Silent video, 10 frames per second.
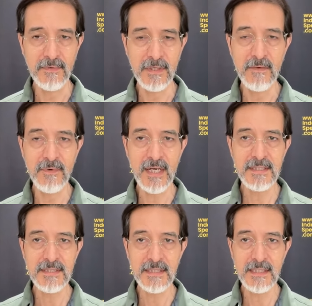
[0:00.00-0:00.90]
We're, we're
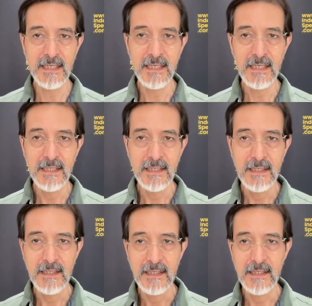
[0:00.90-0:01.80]
actually
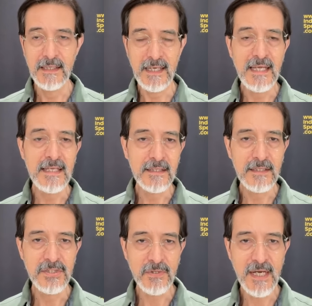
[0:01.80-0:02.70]
in a
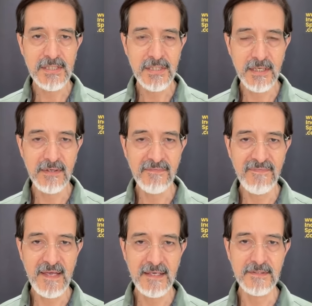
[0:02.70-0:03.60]
contractionary
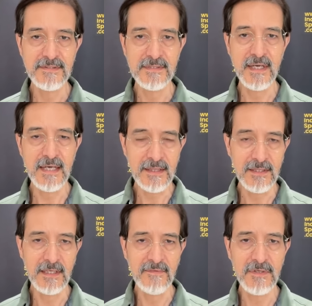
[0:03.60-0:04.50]
phase, I
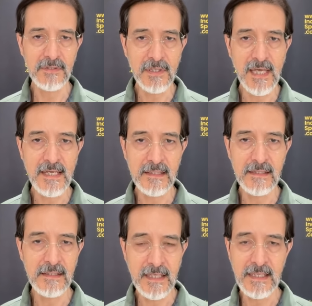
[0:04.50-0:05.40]
think, if you look at it
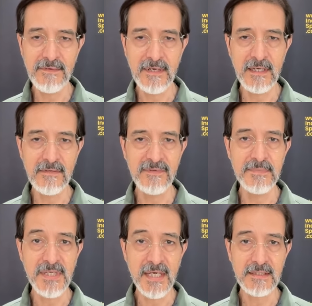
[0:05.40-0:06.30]
in any kind of
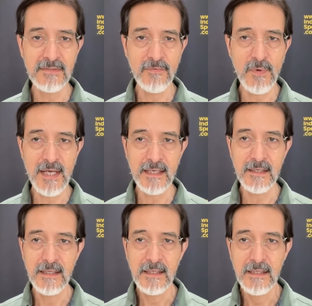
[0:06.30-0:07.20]
objective way,
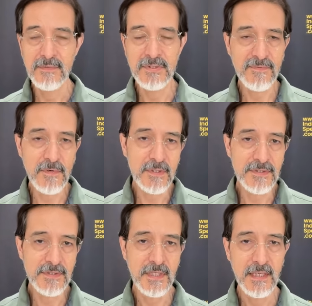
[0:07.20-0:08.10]
which of
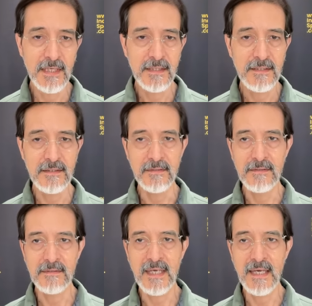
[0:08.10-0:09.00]
course, you know,
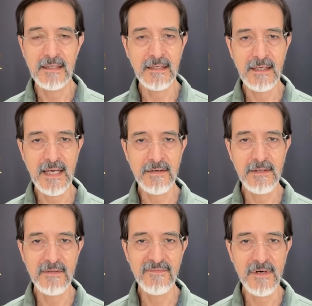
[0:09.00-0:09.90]
you can't count
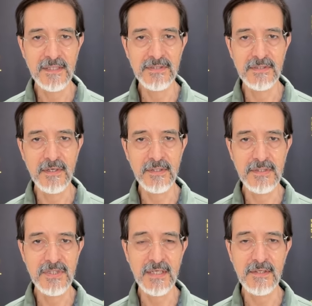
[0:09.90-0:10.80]
on the fox to guard the
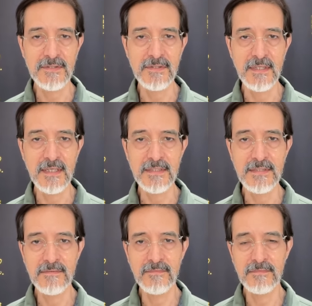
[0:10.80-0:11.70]
chickens, and
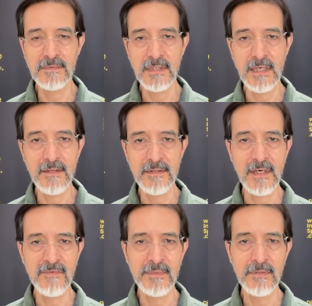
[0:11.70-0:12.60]
that's you know how the
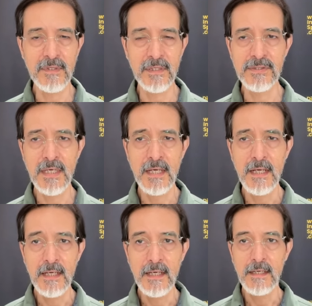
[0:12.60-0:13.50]
government works.
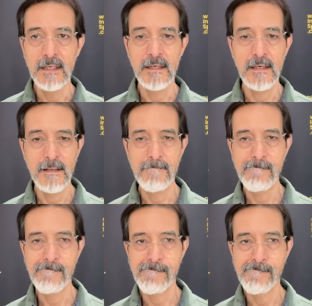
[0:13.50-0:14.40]

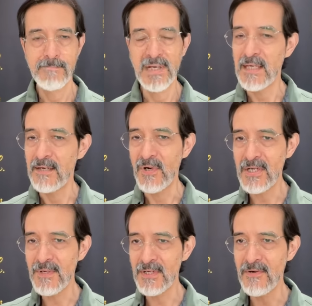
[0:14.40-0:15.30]
Um, again, where do
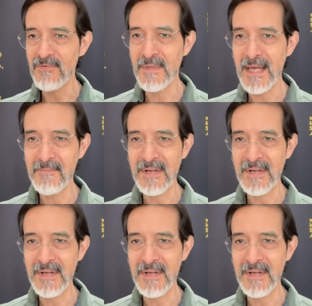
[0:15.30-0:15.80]
you want to go from that?